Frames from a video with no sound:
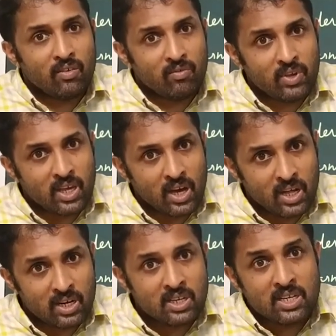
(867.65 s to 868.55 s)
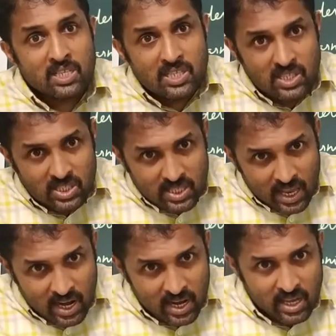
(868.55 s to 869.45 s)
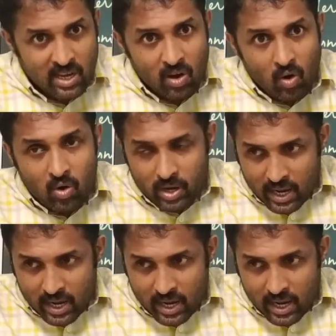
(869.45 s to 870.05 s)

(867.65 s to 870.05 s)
we are selling or